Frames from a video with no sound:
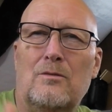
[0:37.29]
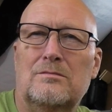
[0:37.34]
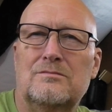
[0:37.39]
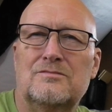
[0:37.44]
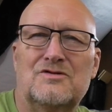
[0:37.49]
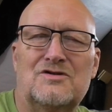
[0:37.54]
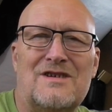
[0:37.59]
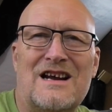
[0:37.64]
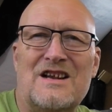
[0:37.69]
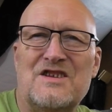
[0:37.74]

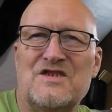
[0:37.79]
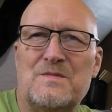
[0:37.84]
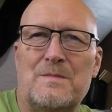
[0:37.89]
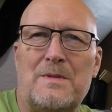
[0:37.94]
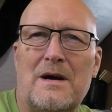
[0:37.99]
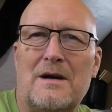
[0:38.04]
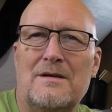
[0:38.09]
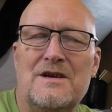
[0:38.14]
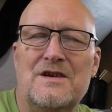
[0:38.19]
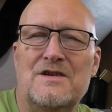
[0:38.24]

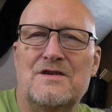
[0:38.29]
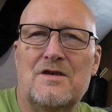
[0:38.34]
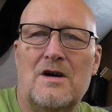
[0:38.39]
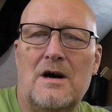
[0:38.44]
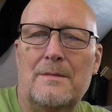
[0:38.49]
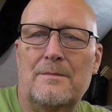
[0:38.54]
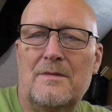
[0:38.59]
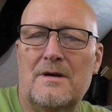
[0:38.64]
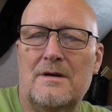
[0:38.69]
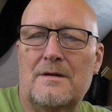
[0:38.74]
transparency type
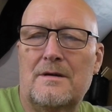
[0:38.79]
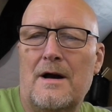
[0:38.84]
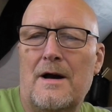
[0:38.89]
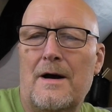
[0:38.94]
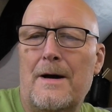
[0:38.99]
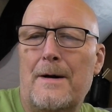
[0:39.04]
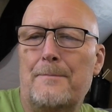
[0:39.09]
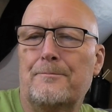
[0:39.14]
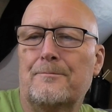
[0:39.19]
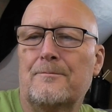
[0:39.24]

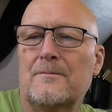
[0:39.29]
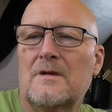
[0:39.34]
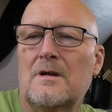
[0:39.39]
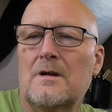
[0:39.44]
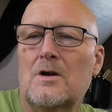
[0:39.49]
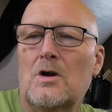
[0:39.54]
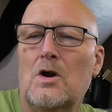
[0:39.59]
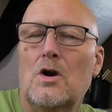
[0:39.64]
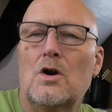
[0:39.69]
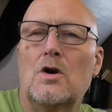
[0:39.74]

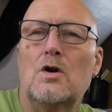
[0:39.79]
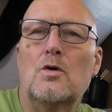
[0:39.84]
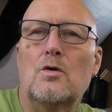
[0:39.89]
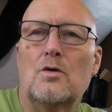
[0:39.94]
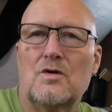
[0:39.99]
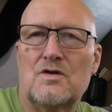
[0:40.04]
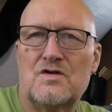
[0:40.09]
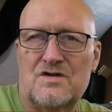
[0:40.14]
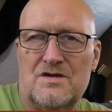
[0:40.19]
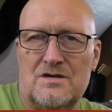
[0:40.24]

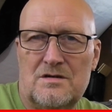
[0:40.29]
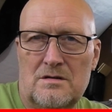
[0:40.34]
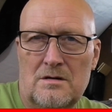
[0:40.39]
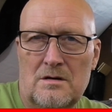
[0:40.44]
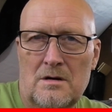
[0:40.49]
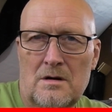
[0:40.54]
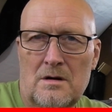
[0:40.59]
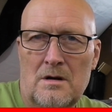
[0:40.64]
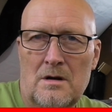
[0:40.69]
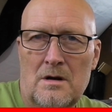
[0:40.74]
looks,
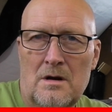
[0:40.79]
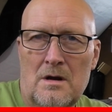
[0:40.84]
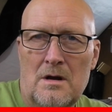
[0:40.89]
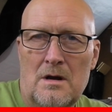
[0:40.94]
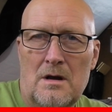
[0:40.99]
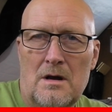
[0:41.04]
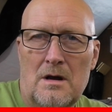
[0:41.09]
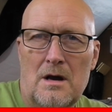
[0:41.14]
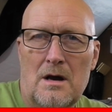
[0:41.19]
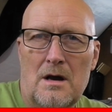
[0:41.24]

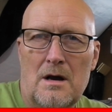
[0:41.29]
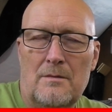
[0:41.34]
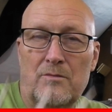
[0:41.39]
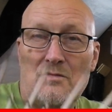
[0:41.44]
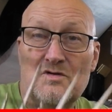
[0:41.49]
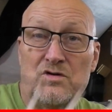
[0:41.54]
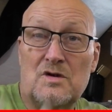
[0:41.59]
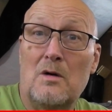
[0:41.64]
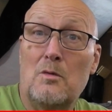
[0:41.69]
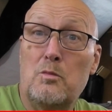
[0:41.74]

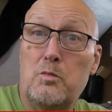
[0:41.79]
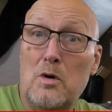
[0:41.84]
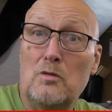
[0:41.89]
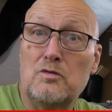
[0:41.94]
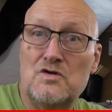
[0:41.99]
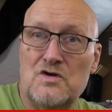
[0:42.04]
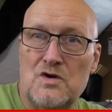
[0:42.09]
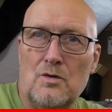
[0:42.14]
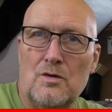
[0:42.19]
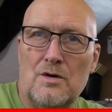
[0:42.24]
so I will
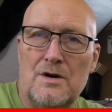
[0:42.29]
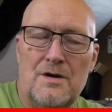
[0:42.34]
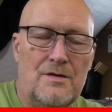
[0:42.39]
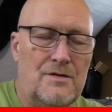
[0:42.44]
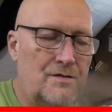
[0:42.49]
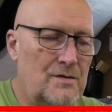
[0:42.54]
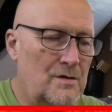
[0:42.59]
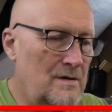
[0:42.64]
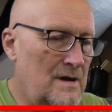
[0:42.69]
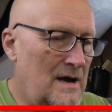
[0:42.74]
talk you
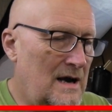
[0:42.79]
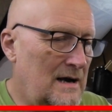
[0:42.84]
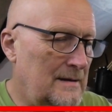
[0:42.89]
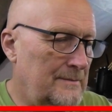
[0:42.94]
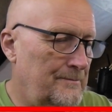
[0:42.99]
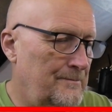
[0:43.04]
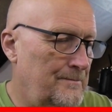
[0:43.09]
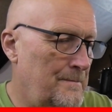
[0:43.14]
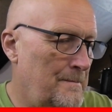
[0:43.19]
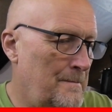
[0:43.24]
through that.
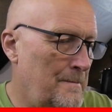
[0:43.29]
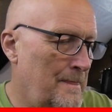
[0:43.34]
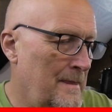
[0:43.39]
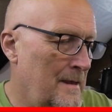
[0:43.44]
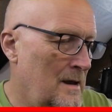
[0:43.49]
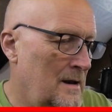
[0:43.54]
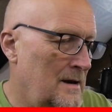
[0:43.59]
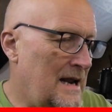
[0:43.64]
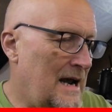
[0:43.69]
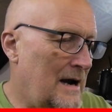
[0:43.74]

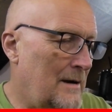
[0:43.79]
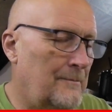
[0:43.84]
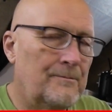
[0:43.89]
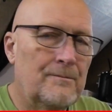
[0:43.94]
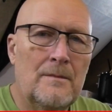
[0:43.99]
Now,